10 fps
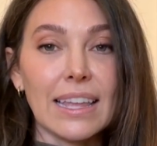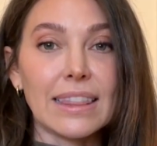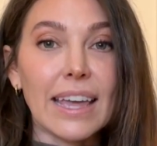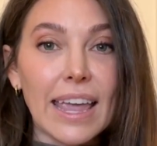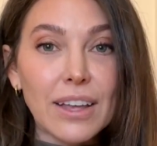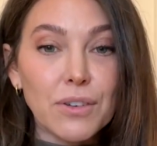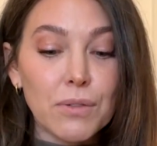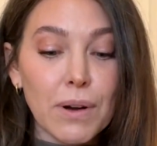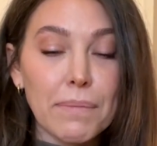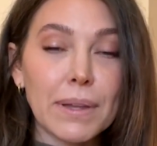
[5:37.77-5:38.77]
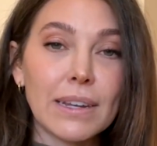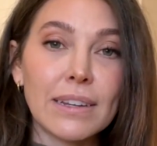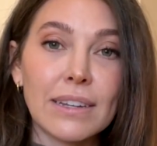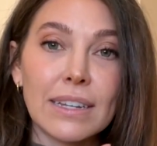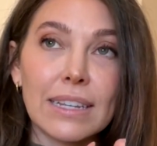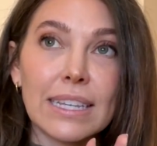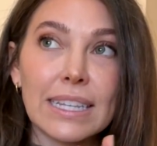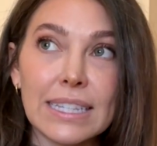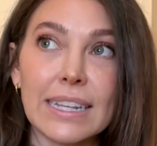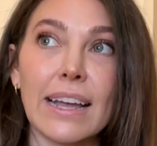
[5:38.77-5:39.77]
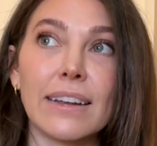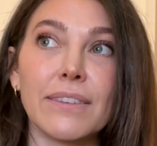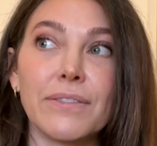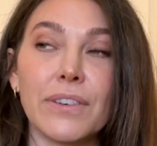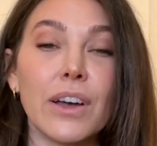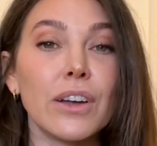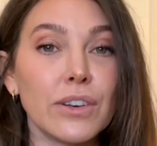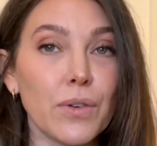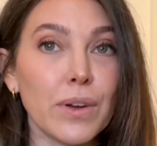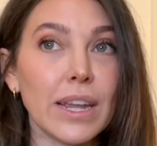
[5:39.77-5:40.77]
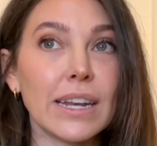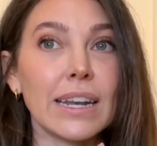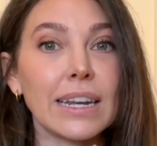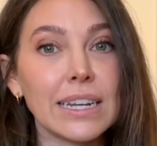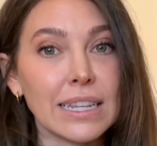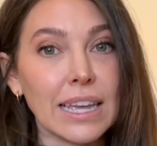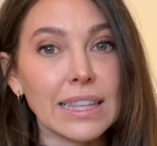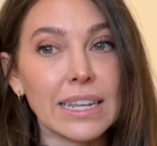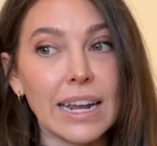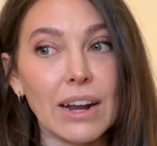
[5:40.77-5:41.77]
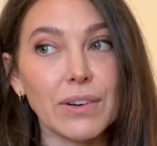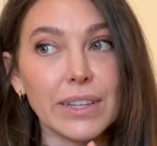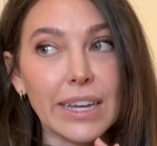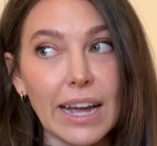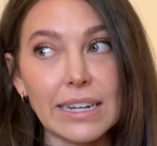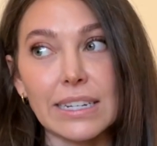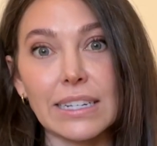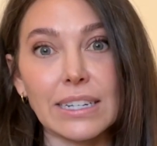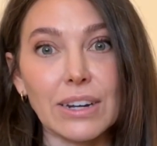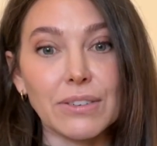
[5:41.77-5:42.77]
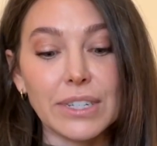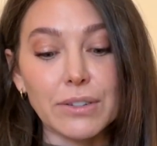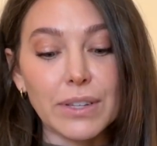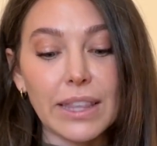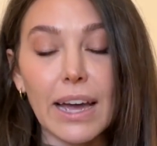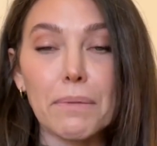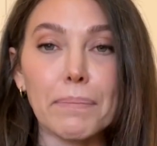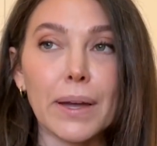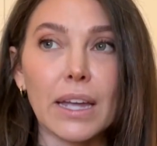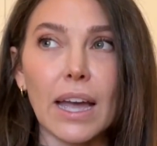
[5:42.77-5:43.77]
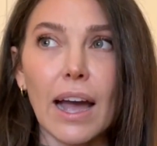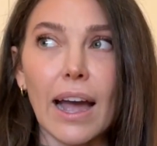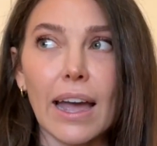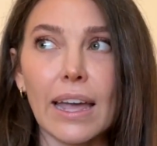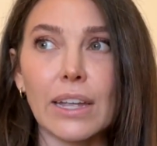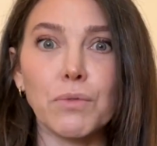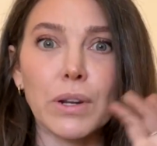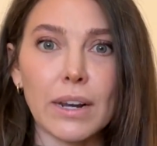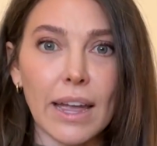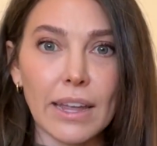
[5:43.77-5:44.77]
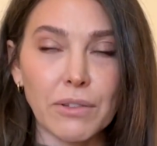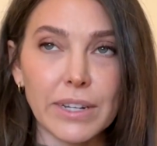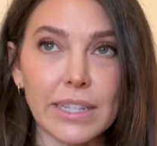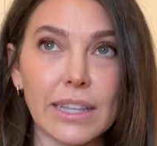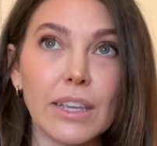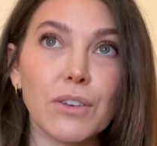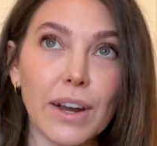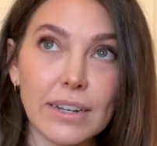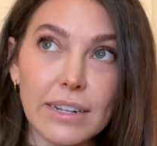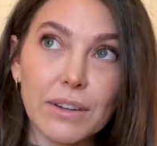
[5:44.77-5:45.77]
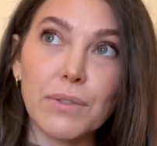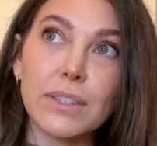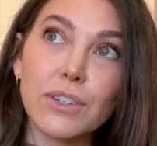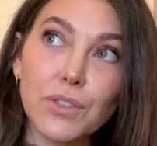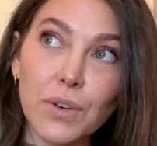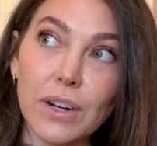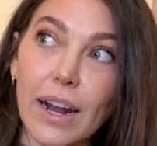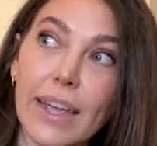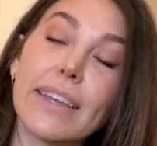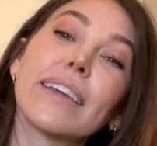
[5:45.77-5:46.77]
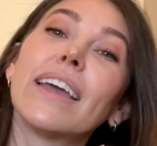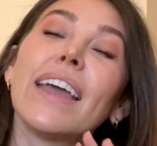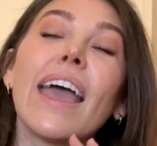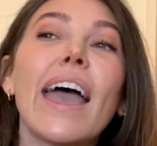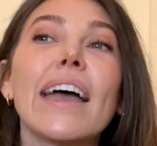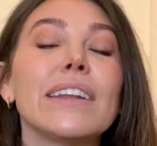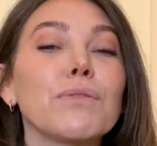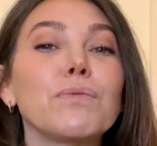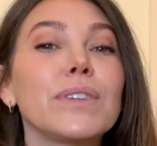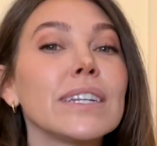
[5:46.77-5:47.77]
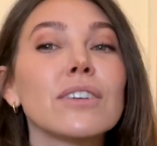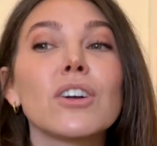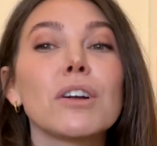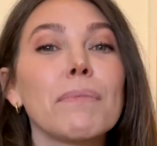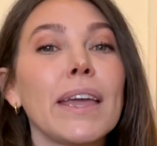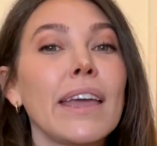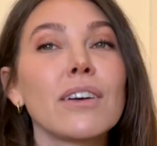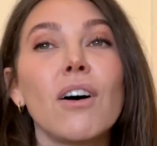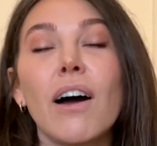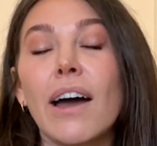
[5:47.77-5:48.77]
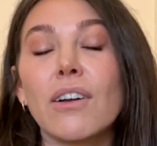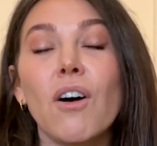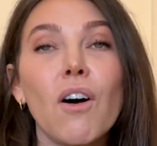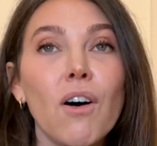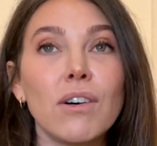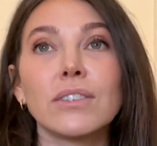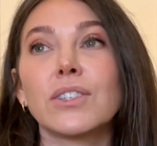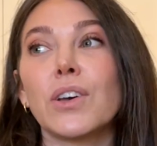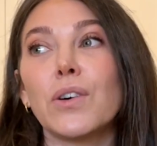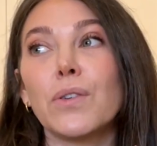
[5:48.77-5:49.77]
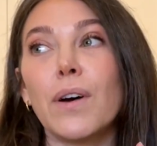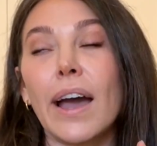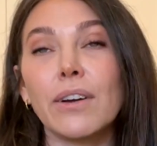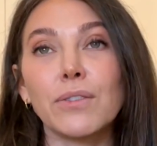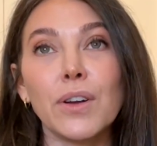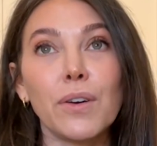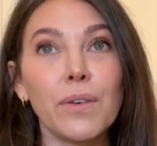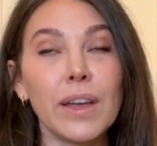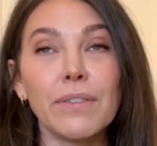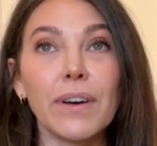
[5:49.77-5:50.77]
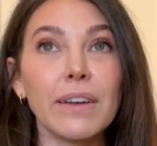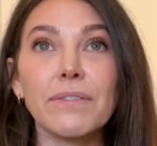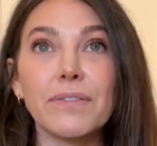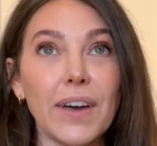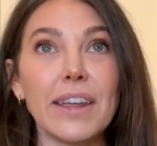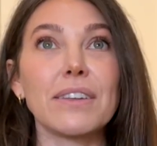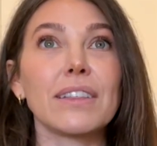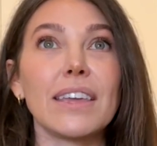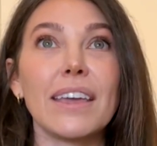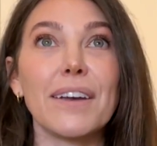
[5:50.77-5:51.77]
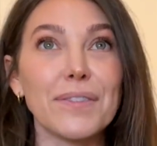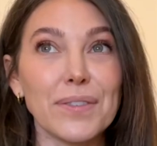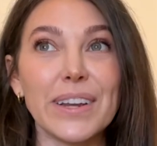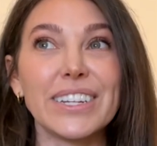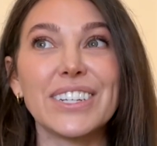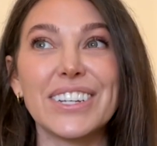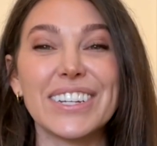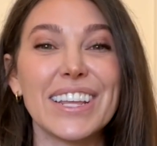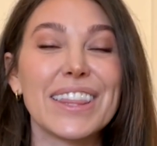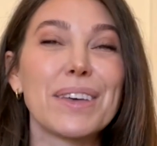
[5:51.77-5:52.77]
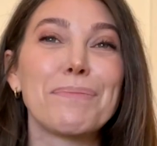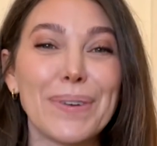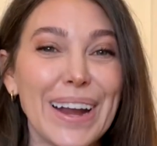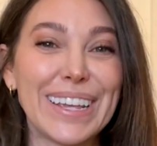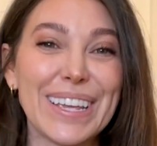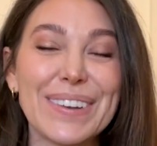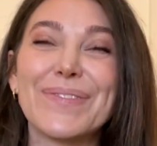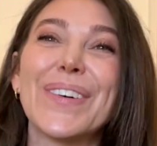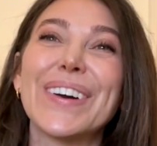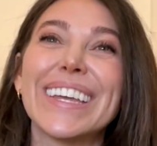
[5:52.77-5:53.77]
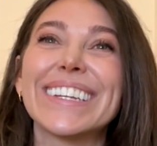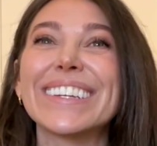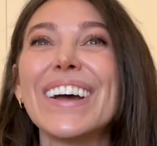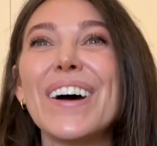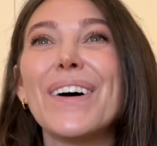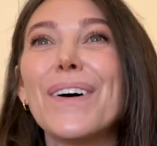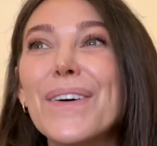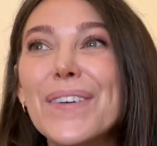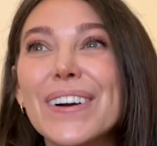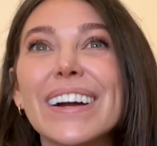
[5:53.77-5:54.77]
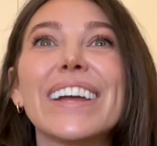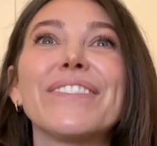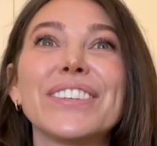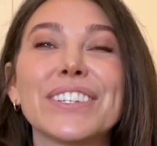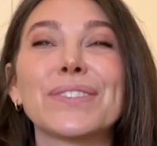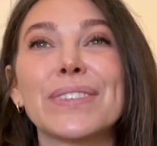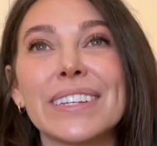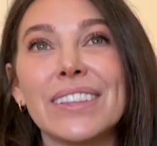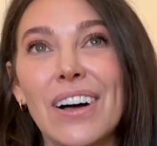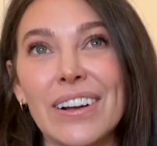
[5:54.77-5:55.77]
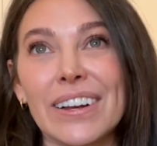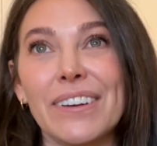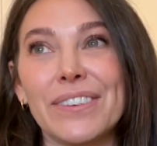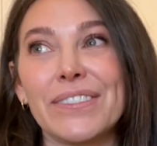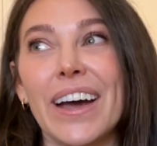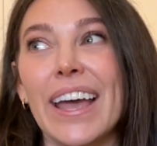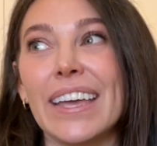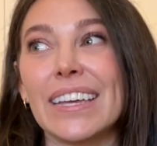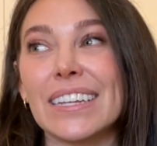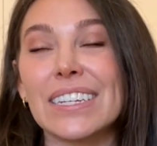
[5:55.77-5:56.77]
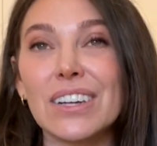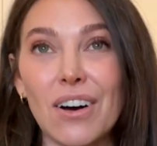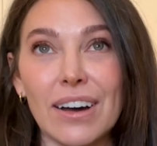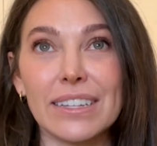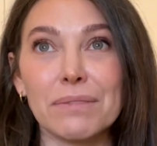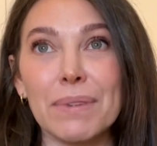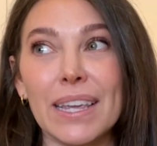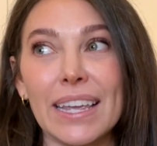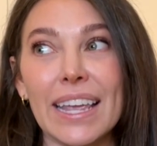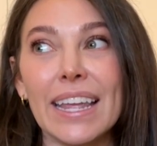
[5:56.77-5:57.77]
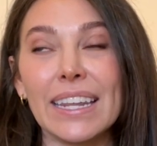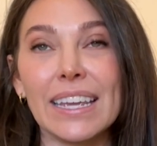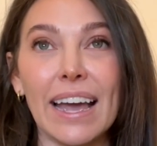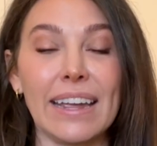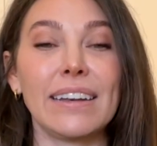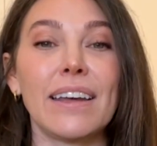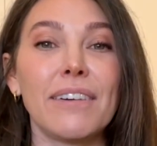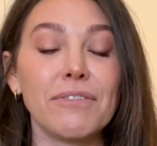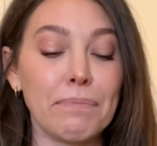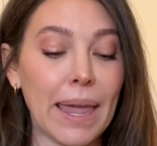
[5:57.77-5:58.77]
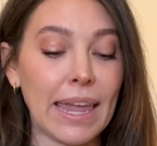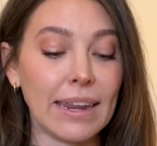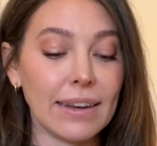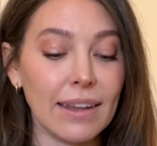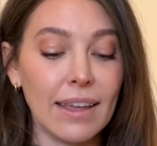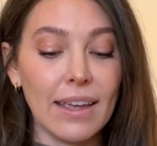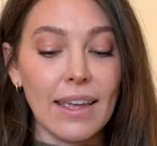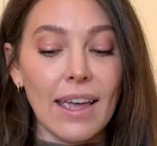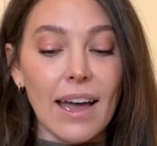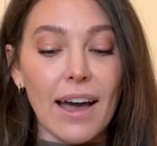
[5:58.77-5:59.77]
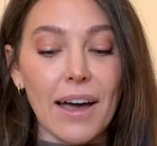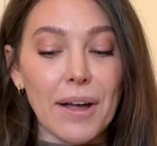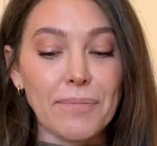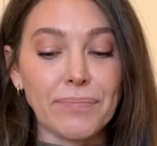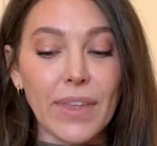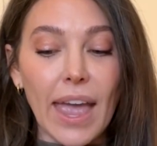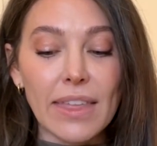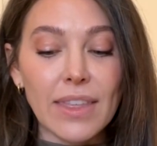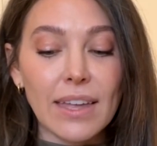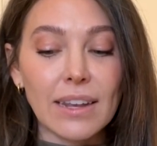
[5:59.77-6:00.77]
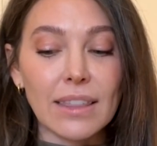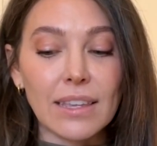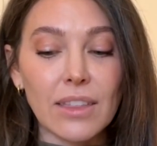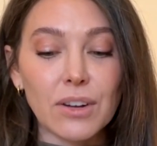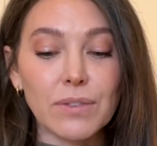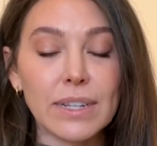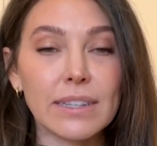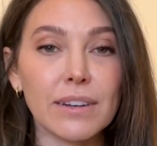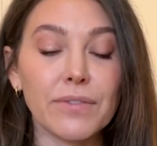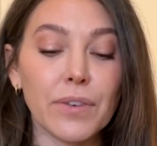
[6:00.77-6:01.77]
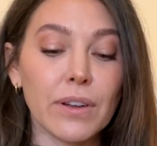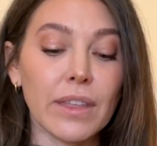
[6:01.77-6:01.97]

the ankle rubbing is kind of annoying, and I didn't like that I really had to, deal with that. But I went on a hike recently. Granted, it was a shorter hike, and it didn't hurt my ankle at all. So I don't know if I finally have reached the break-in point, or if it just wasn't long enough of a hike to cause me any kind of pain. And then the other reason for